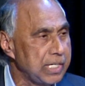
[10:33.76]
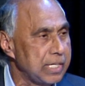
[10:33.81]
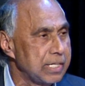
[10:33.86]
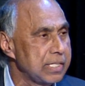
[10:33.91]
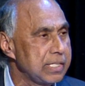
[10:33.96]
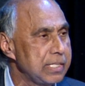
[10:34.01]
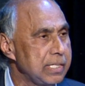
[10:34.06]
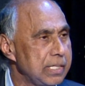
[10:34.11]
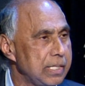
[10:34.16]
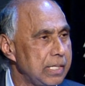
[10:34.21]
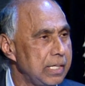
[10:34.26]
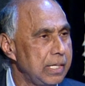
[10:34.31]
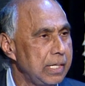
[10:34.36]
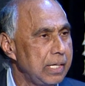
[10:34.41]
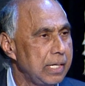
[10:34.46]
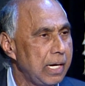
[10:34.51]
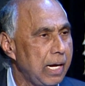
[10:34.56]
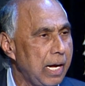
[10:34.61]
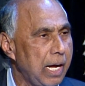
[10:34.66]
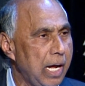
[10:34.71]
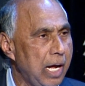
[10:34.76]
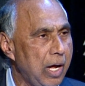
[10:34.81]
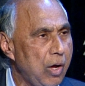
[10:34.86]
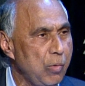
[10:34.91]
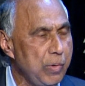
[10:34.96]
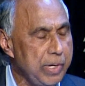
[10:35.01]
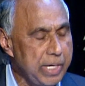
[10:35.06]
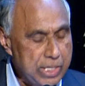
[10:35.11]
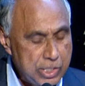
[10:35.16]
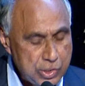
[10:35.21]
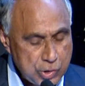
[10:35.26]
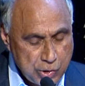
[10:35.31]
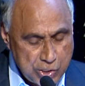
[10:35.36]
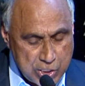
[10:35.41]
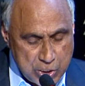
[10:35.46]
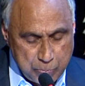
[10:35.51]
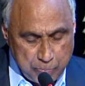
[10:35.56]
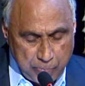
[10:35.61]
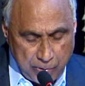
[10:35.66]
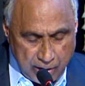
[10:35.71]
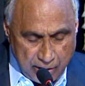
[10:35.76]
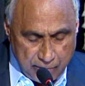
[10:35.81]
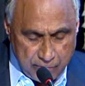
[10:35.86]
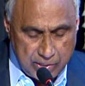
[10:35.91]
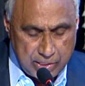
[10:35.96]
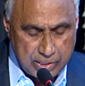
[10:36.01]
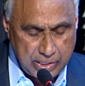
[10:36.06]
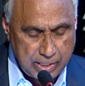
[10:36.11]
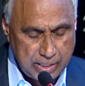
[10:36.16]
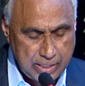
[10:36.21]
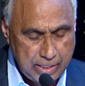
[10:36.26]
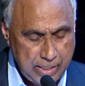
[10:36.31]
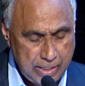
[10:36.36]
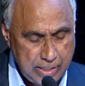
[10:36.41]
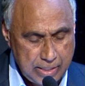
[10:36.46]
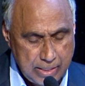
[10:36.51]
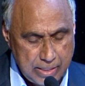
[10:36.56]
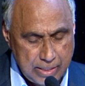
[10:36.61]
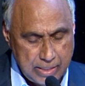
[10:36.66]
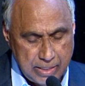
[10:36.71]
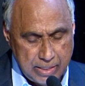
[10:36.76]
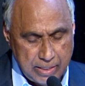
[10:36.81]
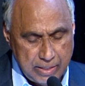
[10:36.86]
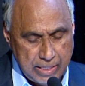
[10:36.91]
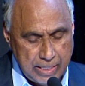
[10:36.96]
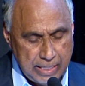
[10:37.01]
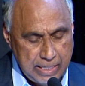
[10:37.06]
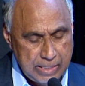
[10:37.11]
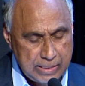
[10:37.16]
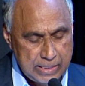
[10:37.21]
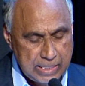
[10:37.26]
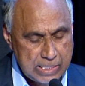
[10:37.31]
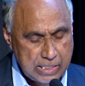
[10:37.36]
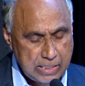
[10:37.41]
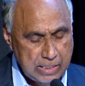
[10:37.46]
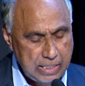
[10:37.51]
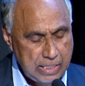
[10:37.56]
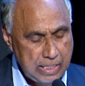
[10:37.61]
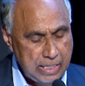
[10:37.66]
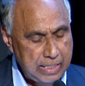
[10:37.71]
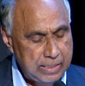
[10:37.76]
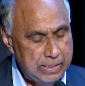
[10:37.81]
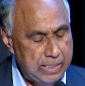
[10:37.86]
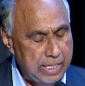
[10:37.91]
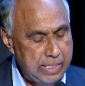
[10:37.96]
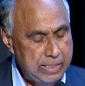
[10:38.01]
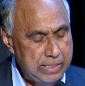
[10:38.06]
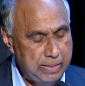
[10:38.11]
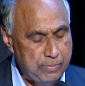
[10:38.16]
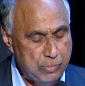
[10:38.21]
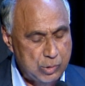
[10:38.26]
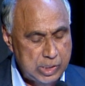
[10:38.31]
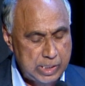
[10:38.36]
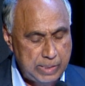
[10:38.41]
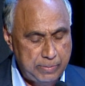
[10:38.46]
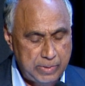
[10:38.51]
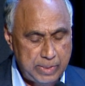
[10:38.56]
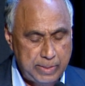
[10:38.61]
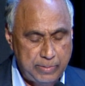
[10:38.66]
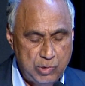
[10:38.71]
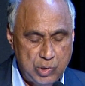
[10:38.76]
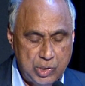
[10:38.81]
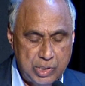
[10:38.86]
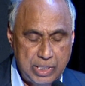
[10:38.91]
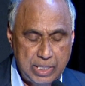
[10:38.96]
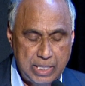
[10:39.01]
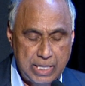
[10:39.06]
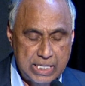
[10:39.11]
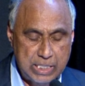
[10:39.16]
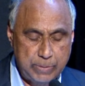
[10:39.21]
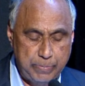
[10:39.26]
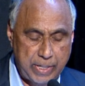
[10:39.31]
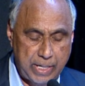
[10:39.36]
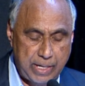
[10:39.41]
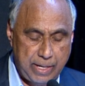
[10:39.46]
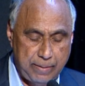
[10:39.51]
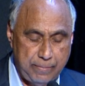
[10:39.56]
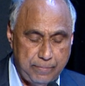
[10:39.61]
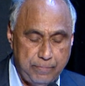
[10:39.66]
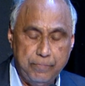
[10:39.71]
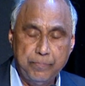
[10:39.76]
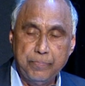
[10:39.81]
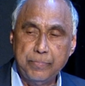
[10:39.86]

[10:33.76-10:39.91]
us how entrenched poverty in the Indian Muslim community has become.